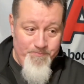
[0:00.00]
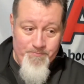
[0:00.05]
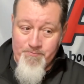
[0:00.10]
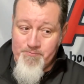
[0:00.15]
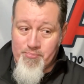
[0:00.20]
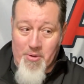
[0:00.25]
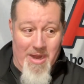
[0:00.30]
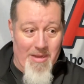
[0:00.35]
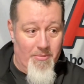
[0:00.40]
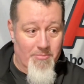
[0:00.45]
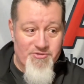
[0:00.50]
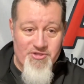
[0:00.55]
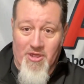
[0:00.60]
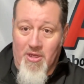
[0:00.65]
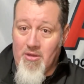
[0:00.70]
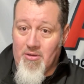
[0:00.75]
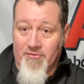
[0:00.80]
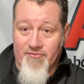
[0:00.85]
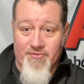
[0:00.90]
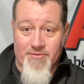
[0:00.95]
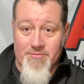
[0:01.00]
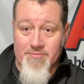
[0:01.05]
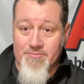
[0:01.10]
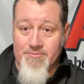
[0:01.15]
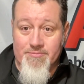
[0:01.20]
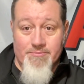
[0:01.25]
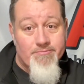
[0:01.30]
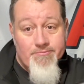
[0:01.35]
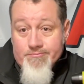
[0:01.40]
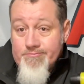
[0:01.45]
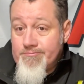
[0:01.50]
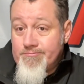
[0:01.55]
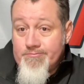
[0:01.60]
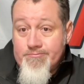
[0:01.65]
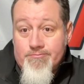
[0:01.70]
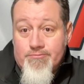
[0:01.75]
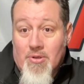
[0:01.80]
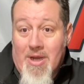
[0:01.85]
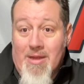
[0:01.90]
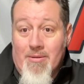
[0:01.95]
Problem solved.
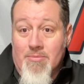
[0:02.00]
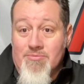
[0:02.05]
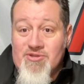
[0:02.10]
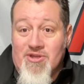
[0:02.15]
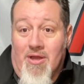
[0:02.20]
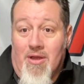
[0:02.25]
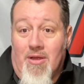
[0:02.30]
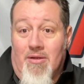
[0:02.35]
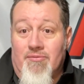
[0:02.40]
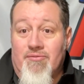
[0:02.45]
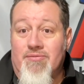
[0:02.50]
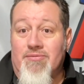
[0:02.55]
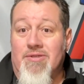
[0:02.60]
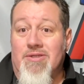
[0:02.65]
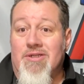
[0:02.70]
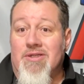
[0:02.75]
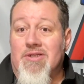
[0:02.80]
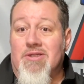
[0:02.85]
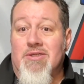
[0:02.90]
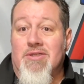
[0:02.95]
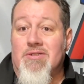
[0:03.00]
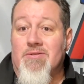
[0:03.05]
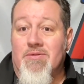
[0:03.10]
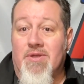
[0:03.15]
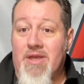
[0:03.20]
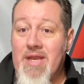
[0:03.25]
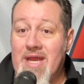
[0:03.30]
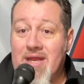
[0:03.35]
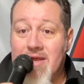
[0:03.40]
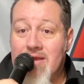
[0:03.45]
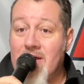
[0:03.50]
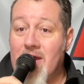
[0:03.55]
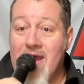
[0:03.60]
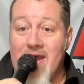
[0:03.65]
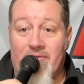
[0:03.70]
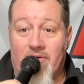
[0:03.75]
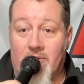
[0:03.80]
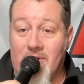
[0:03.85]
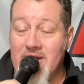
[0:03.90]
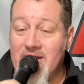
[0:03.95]
Problem solved. And they can
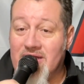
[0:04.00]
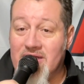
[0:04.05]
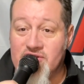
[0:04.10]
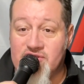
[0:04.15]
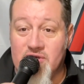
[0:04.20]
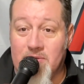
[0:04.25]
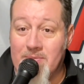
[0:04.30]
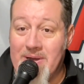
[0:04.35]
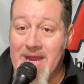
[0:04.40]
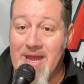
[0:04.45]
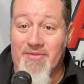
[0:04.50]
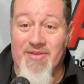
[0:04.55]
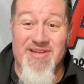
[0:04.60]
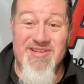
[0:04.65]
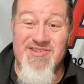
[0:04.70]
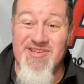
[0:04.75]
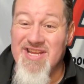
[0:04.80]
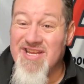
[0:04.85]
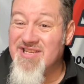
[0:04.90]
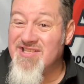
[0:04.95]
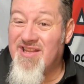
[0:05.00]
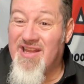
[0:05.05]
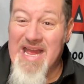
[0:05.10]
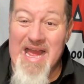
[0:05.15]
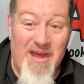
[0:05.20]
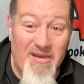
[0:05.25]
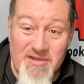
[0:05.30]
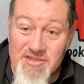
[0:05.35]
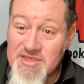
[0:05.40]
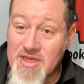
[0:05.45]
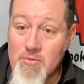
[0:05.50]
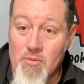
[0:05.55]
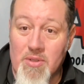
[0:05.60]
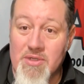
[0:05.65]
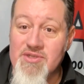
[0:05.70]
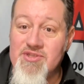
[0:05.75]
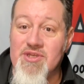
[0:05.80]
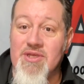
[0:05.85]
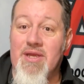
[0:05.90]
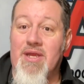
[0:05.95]
have it right against their mouth and sing as loud as they want
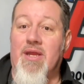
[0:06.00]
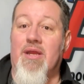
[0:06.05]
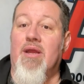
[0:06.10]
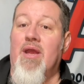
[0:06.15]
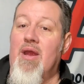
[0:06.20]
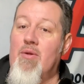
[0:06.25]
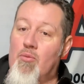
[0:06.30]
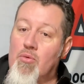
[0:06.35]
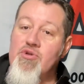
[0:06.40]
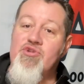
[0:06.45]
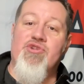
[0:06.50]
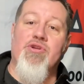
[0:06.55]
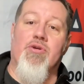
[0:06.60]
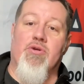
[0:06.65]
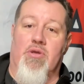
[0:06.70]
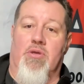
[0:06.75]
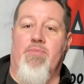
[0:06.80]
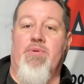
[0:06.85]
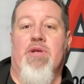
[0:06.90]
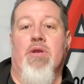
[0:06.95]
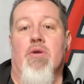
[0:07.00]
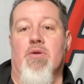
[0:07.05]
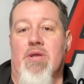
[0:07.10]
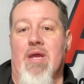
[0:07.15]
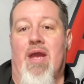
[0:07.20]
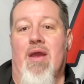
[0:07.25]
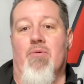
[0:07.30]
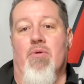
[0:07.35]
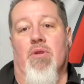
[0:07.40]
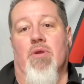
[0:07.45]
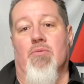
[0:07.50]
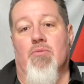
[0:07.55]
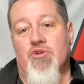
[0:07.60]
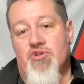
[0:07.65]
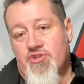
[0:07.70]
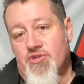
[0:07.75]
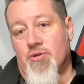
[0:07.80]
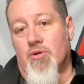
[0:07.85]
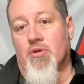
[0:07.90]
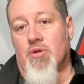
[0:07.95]
to sing, and we're still going to be okay with it. We're
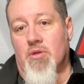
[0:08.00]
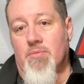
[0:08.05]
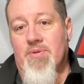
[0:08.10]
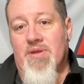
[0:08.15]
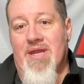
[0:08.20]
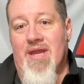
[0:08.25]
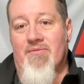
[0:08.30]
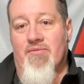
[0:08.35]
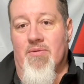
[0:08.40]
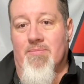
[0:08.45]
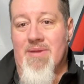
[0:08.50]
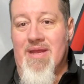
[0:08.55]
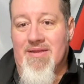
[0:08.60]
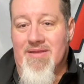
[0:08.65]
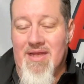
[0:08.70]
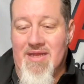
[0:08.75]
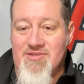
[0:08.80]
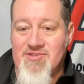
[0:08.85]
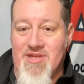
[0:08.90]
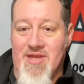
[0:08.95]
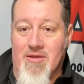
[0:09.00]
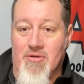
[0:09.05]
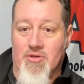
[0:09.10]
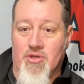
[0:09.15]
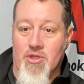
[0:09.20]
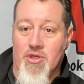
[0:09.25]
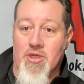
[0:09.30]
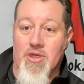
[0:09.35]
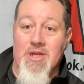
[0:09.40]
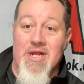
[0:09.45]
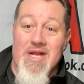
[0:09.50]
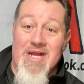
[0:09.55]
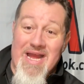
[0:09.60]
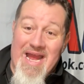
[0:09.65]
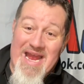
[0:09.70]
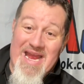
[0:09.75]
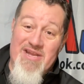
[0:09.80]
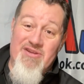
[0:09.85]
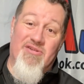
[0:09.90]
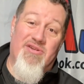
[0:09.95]
still going to be able to make that sound good,
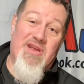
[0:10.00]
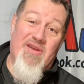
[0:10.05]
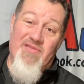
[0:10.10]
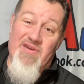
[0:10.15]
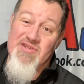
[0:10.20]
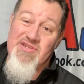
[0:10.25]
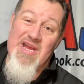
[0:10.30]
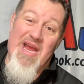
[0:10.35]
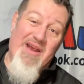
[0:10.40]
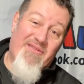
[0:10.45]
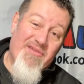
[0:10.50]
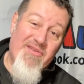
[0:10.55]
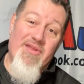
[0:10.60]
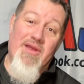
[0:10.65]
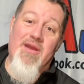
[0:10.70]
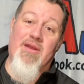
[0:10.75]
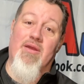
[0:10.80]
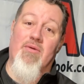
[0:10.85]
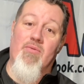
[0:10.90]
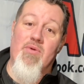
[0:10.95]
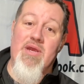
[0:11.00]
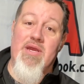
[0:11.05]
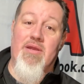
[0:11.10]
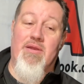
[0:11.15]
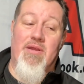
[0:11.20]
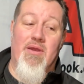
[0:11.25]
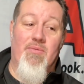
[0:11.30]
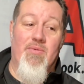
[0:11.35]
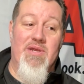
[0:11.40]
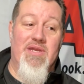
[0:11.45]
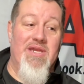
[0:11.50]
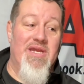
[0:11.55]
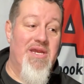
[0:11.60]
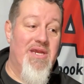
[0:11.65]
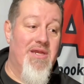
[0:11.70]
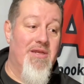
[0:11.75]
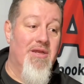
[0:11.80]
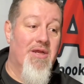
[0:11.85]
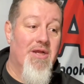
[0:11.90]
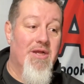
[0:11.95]
and you're giving us everything that we
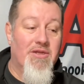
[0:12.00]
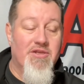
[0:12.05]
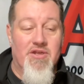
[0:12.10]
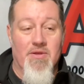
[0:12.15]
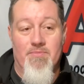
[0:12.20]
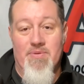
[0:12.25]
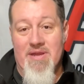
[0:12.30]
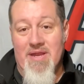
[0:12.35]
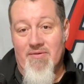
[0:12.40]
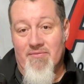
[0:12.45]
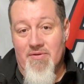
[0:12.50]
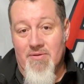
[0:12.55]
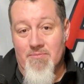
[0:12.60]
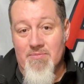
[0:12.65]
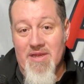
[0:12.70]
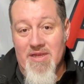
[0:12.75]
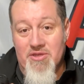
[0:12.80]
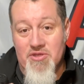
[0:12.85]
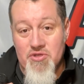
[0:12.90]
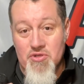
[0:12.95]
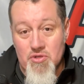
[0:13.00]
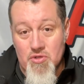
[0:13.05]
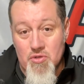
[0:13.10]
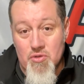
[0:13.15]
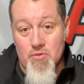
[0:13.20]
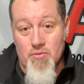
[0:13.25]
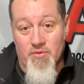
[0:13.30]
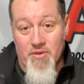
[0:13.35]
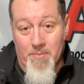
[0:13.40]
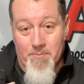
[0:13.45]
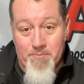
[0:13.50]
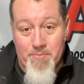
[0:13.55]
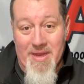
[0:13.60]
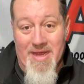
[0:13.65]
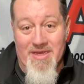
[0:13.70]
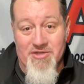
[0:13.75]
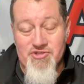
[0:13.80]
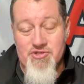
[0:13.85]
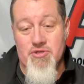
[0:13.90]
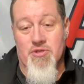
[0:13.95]
need to be able to make you the
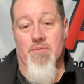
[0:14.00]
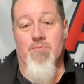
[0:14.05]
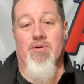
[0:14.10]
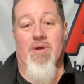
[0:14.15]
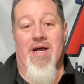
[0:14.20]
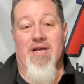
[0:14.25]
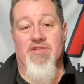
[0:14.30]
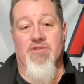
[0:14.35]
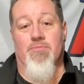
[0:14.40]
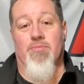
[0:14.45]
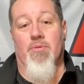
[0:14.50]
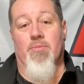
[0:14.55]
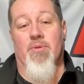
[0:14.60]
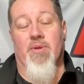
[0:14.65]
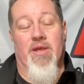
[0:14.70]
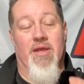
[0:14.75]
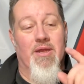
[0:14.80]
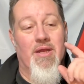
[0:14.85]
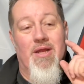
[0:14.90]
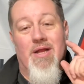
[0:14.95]
best you can possibly be.